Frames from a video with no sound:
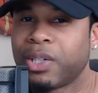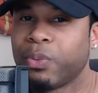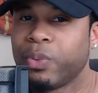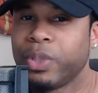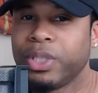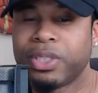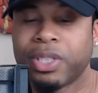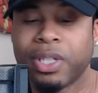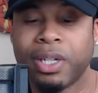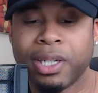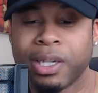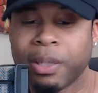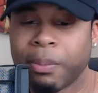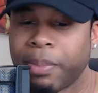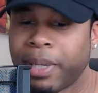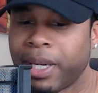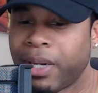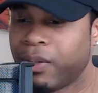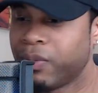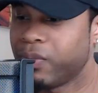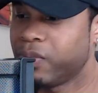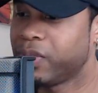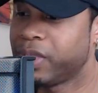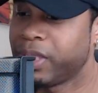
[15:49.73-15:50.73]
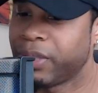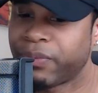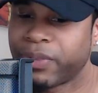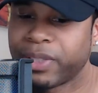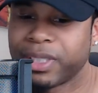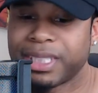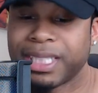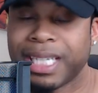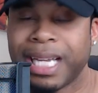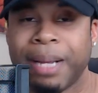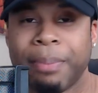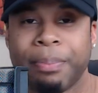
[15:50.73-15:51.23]
we talk about different
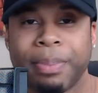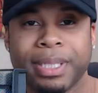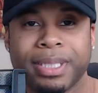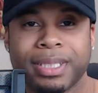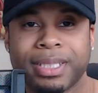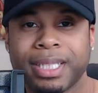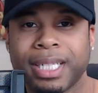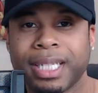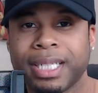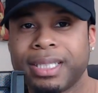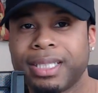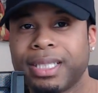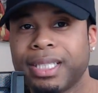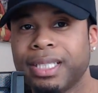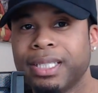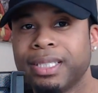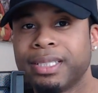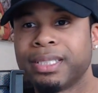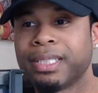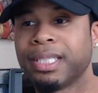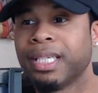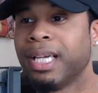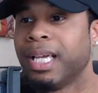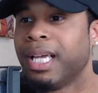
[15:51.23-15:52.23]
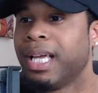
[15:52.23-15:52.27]
topics like this.